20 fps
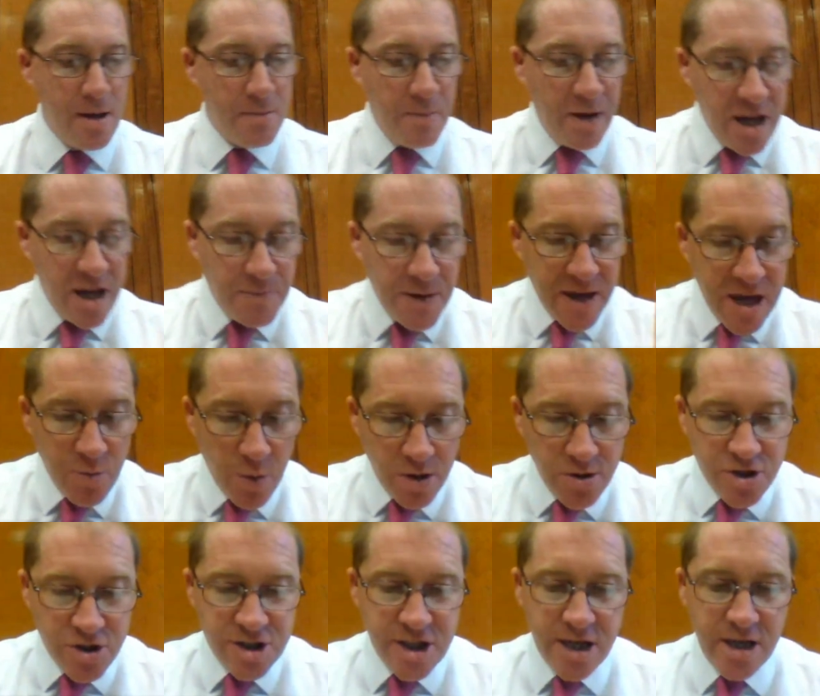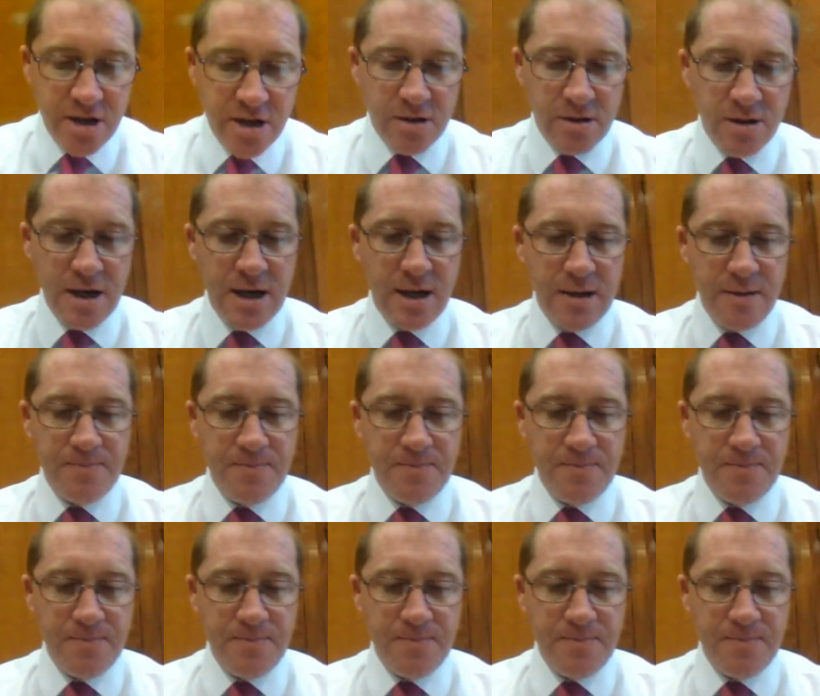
Maybe he won't see you.